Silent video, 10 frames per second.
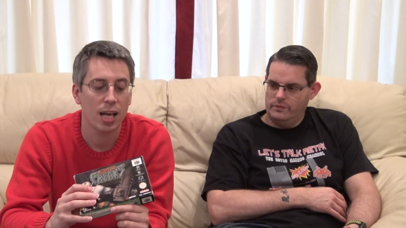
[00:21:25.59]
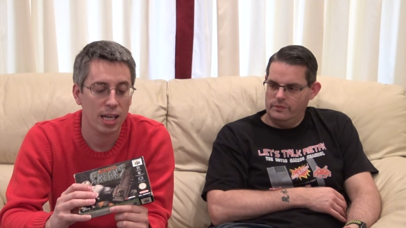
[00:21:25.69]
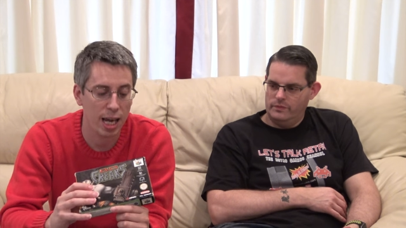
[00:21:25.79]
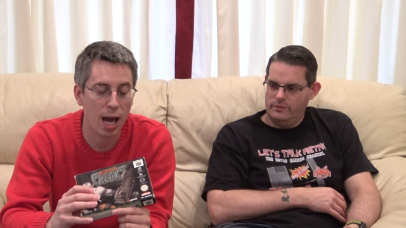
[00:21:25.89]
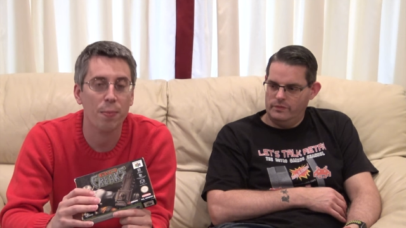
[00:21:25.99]
Speaker 1: "Yep,
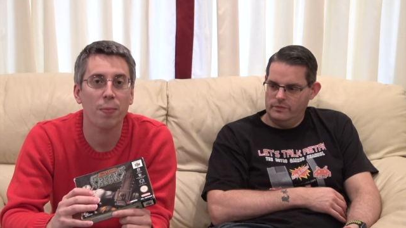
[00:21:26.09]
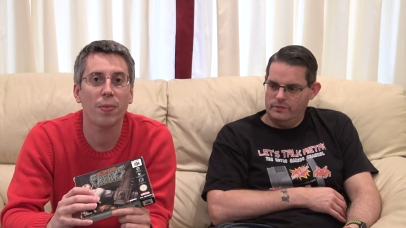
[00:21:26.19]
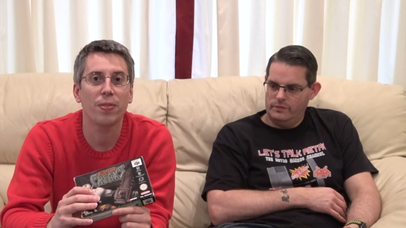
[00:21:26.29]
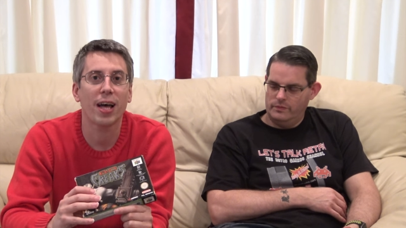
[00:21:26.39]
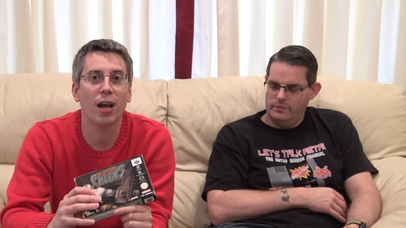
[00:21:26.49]
yeah,
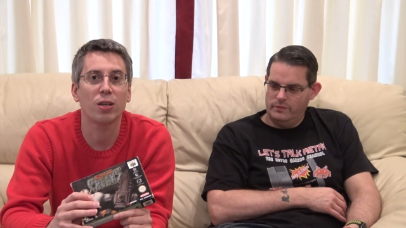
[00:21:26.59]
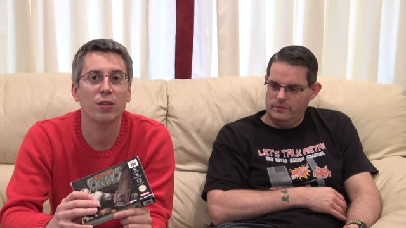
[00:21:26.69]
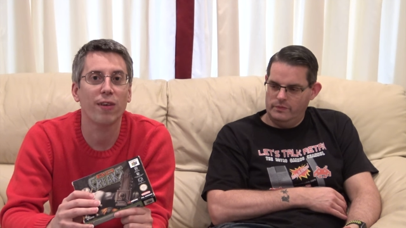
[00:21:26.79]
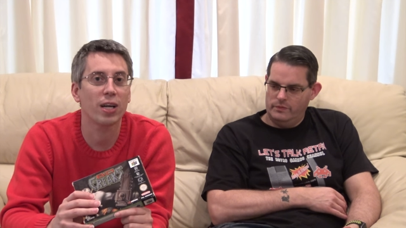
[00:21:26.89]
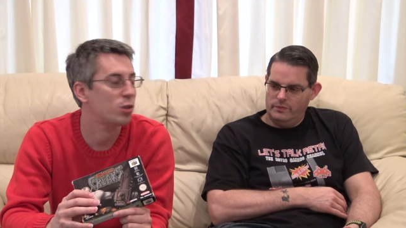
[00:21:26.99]
that looks
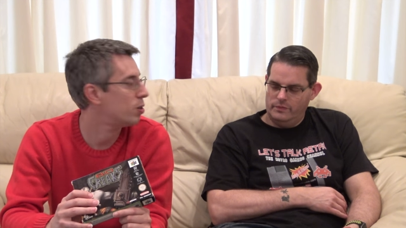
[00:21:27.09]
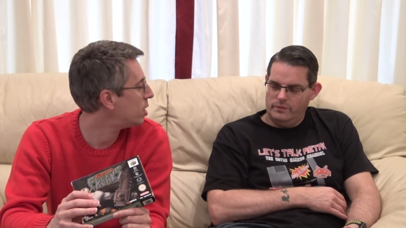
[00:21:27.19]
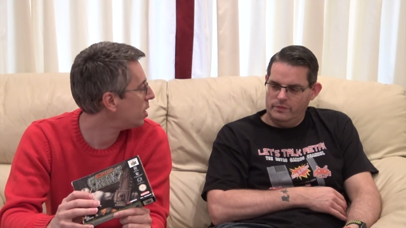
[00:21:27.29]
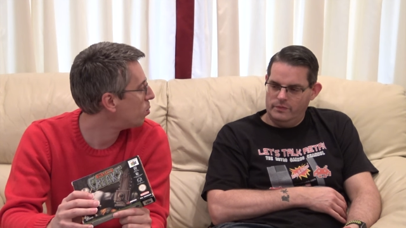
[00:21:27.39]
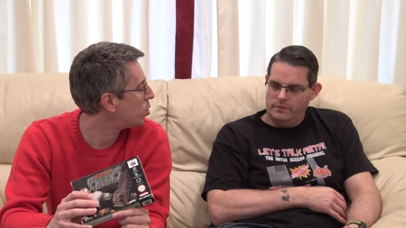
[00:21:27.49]
factory
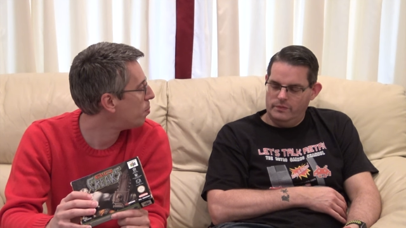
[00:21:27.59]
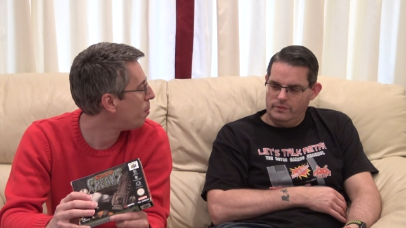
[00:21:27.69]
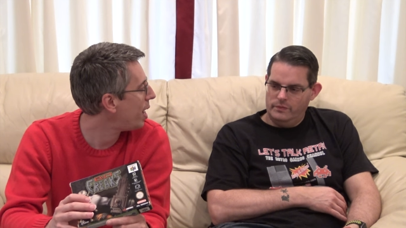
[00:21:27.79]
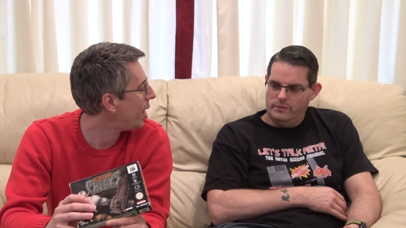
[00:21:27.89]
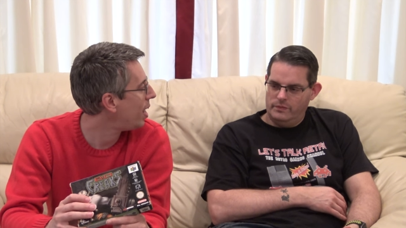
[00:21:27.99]
sealed to
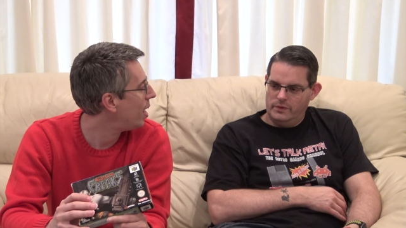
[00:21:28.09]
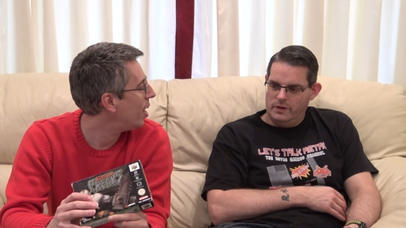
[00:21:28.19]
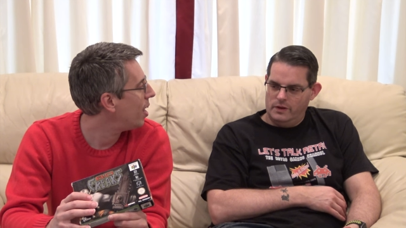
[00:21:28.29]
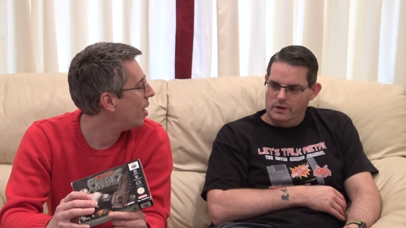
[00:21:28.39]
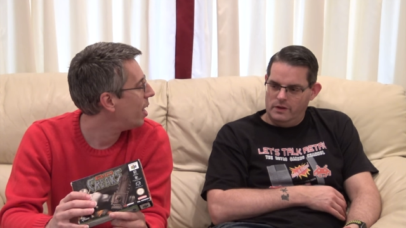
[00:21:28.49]
me."
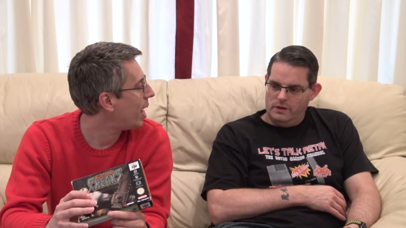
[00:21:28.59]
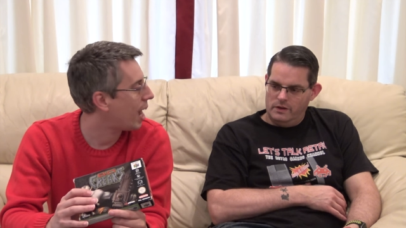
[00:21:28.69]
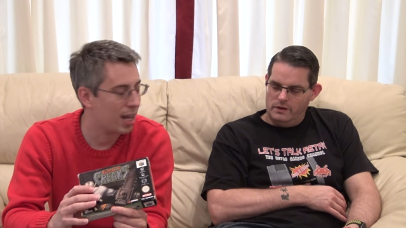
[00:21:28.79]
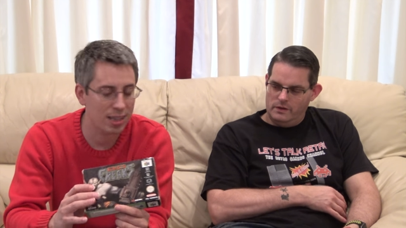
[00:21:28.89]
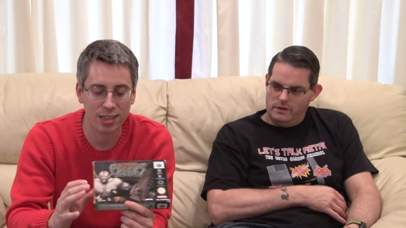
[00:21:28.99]
It
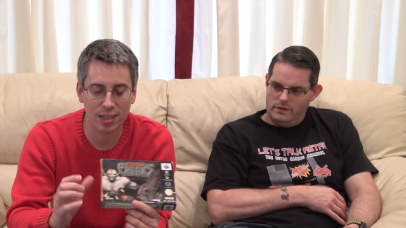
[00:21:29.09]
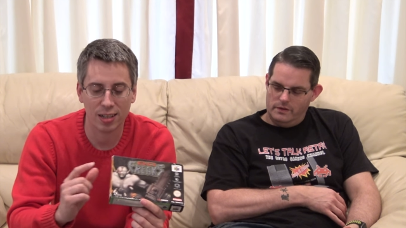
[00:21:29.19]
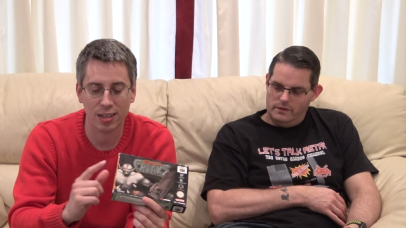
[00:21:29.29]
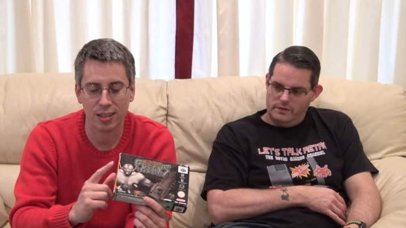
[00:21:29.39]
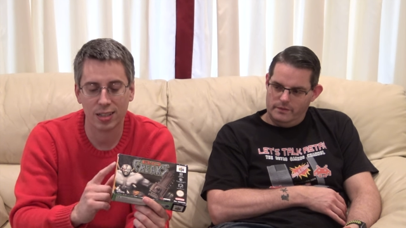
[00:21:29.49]
had the,
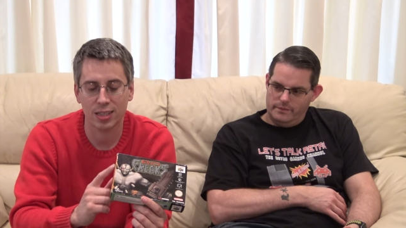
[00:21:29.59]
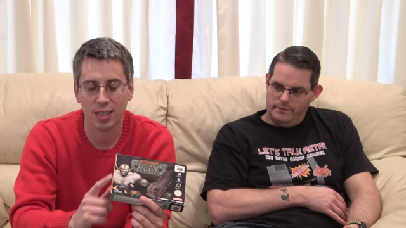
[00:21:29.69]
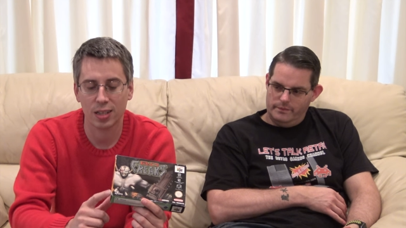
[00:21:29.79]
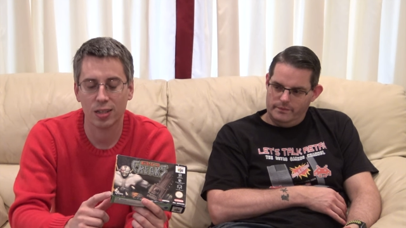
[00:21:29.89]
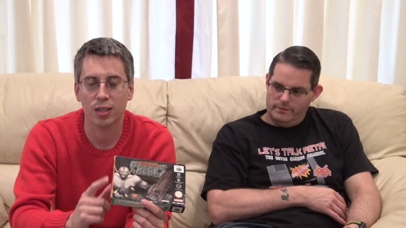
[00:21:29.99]

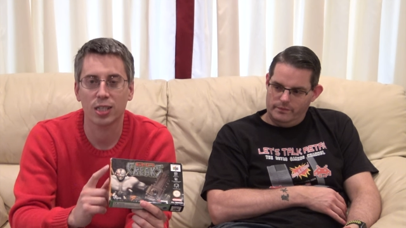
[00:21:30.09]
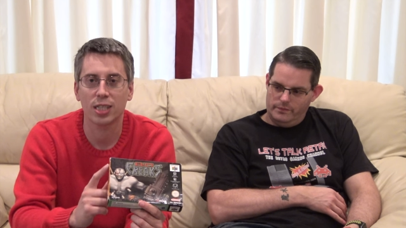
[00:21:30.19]
the, the